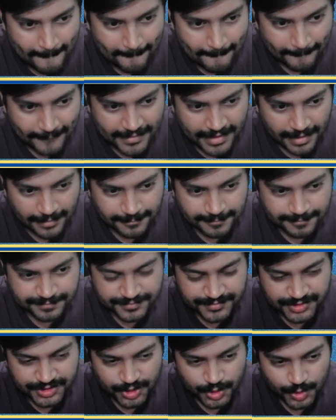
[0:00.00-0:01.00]
Yeah,
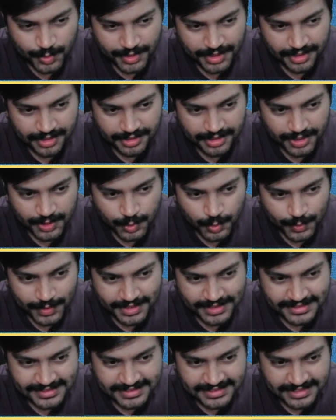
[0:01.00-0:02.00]
so here you
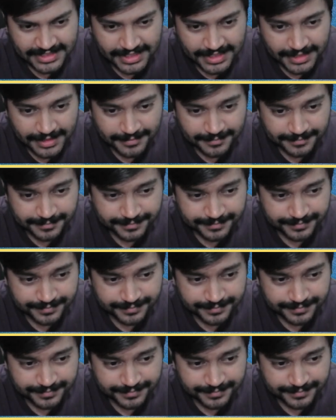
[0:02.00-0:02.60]
can see